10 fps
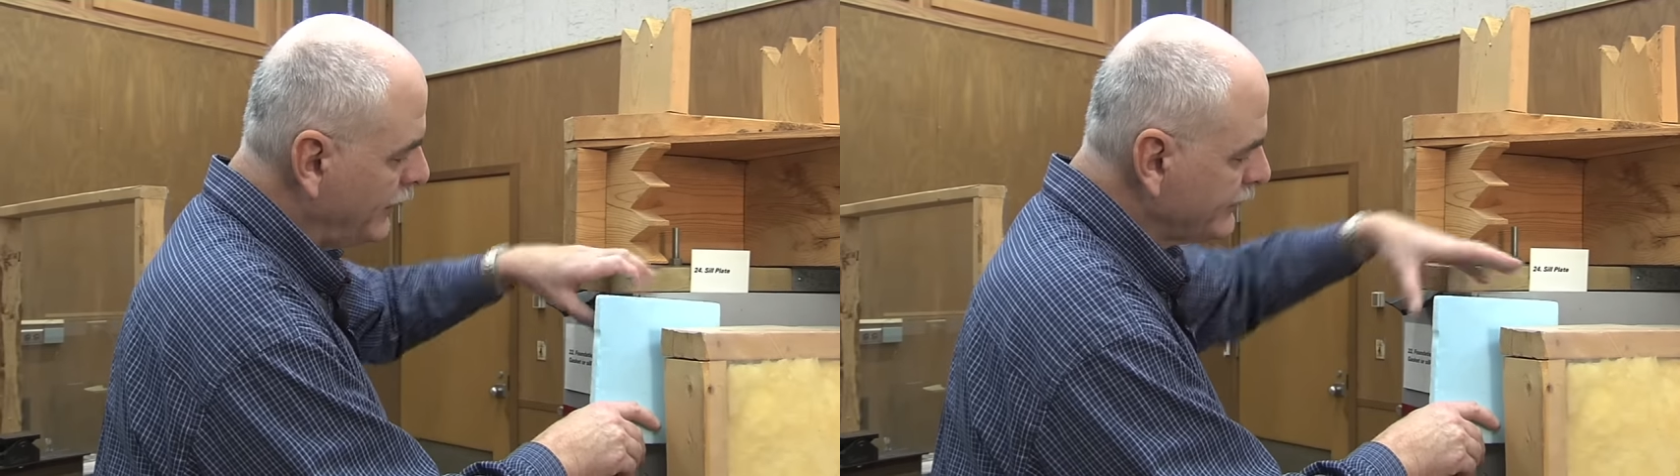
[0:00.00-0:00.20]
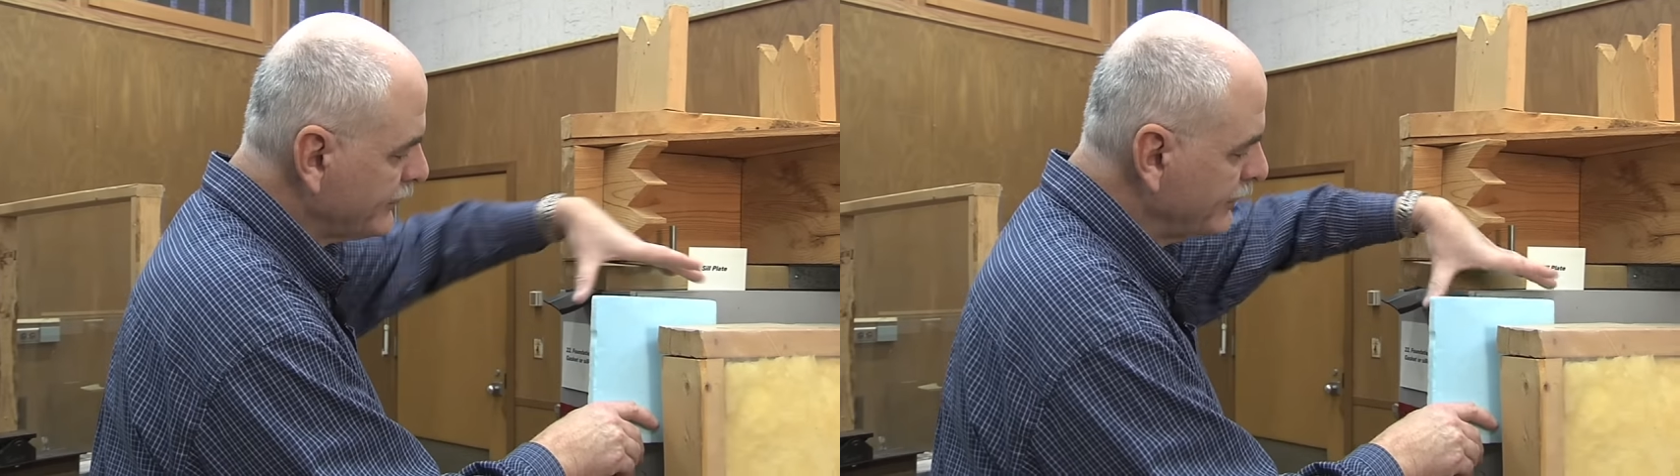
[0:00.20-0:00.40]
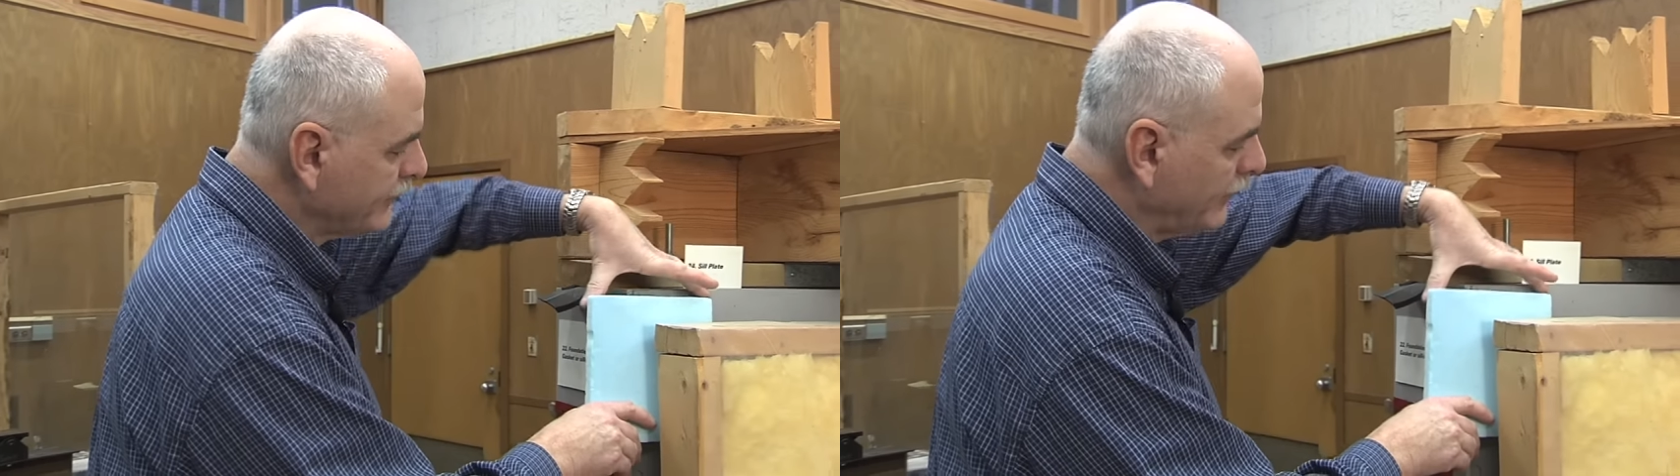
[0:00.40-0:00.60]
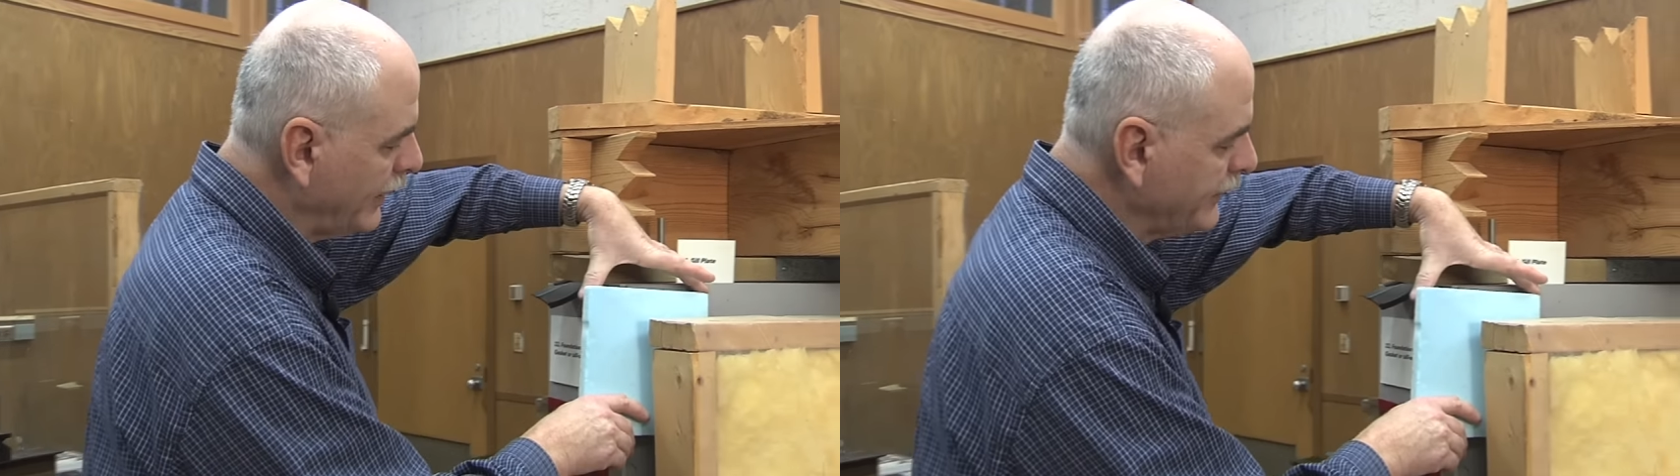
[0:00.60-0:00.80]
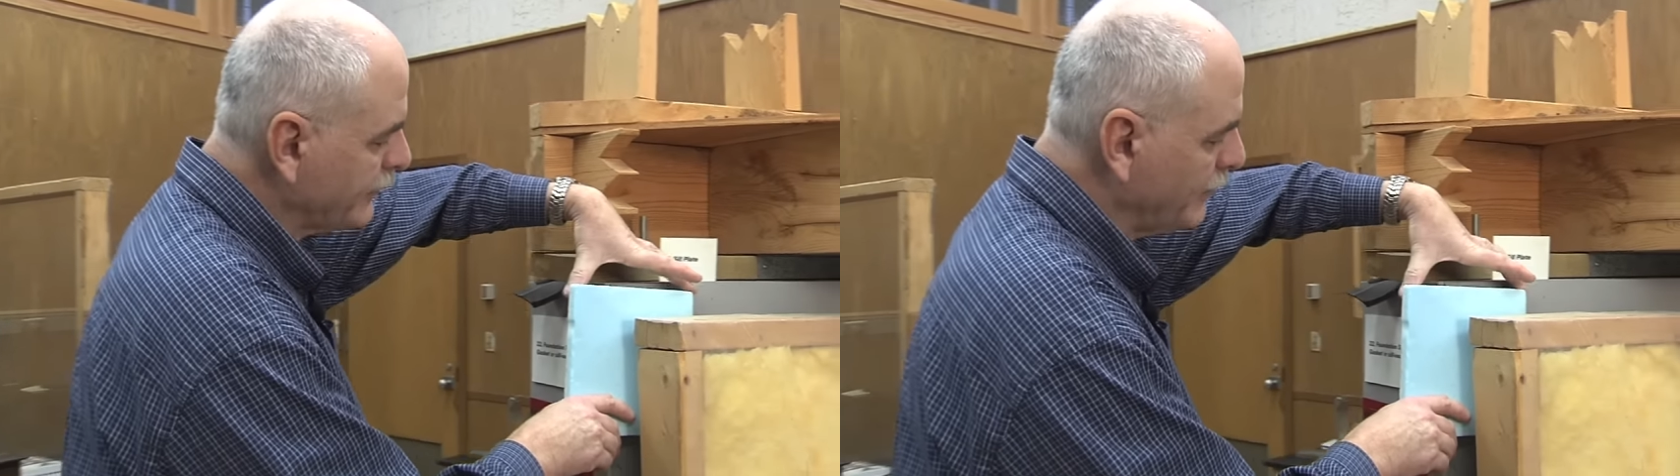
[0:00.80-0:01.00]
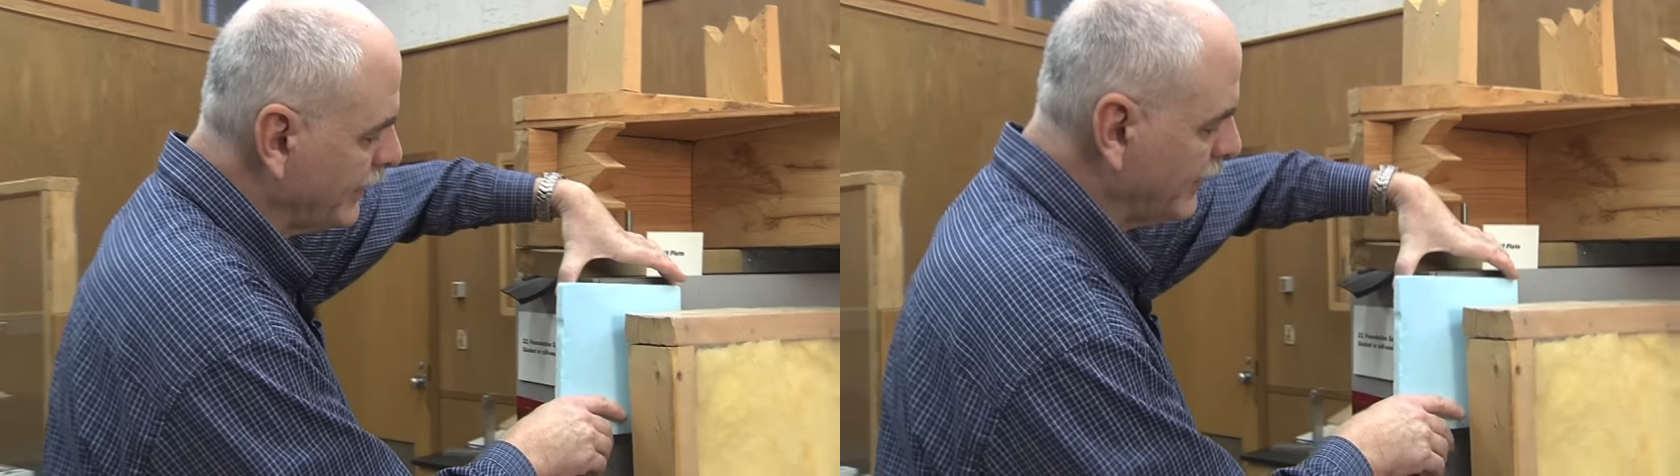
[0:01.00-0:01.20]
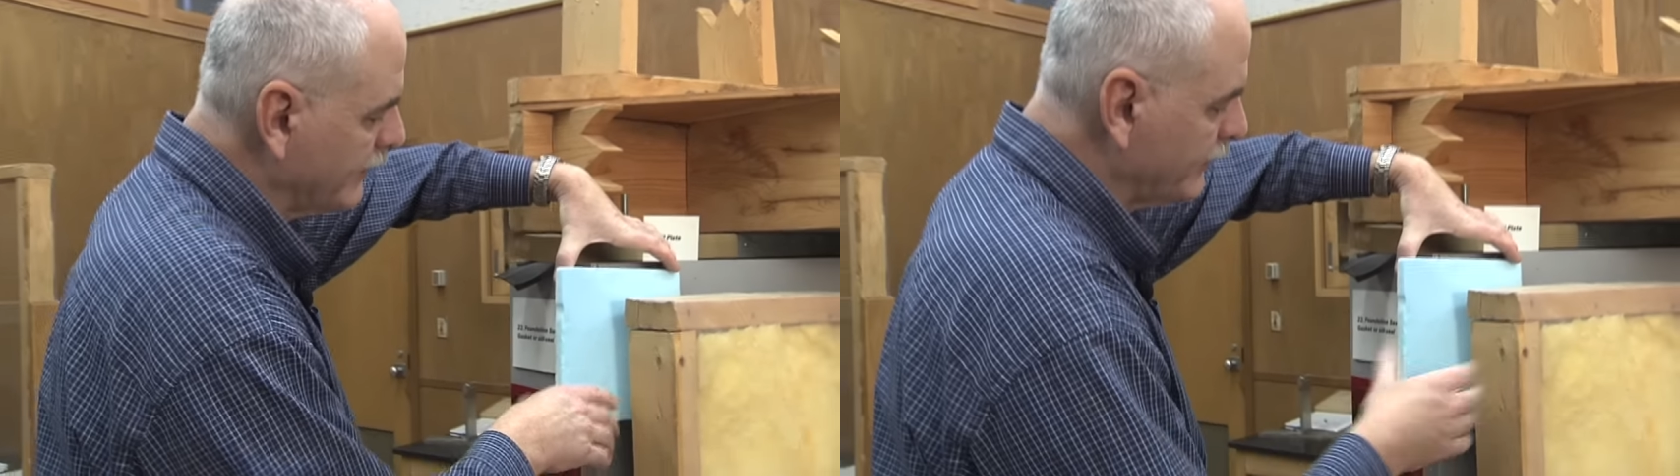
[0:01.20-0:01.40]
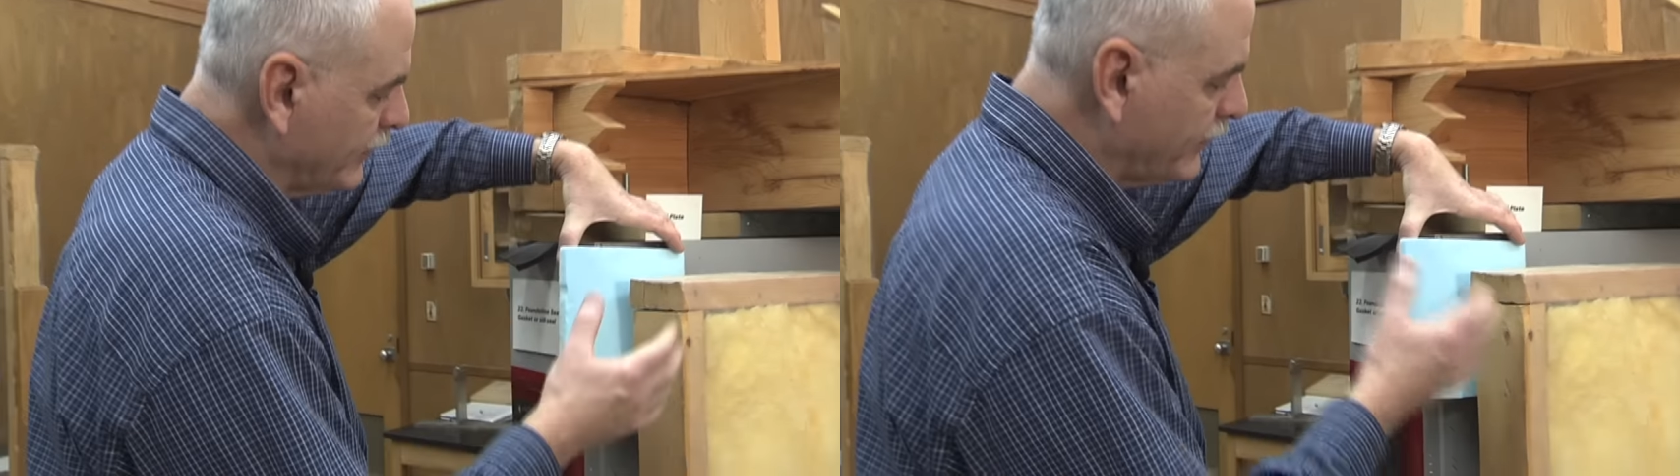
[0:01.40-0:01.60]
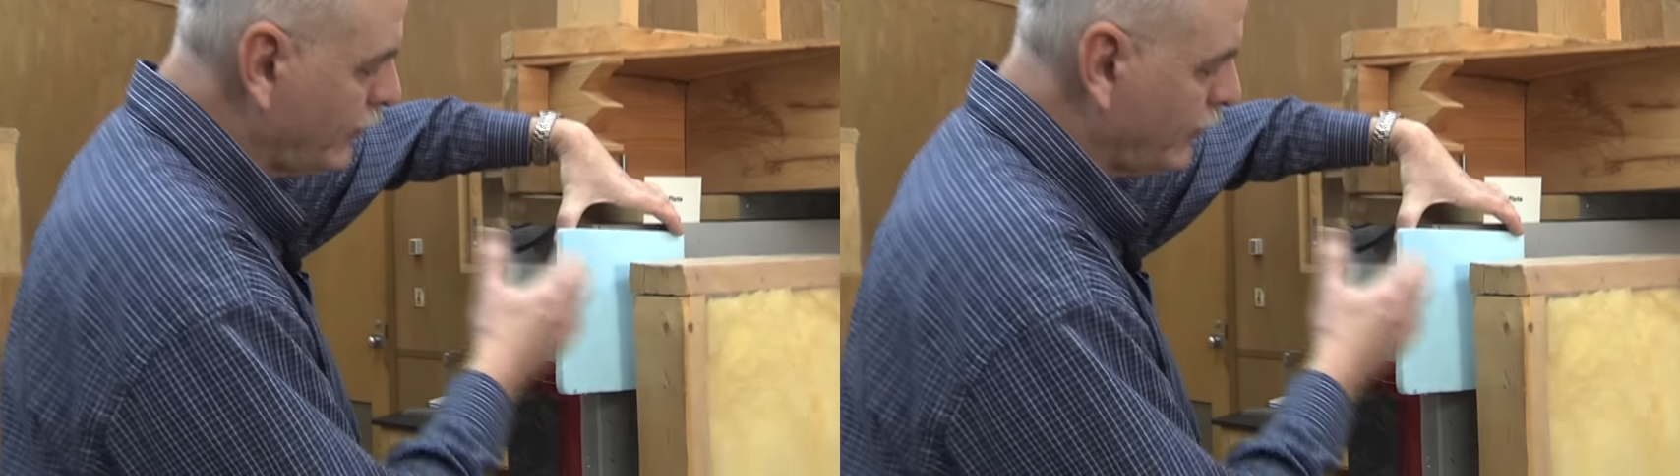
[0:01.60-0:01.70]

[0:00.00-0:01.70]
this insulation, because of its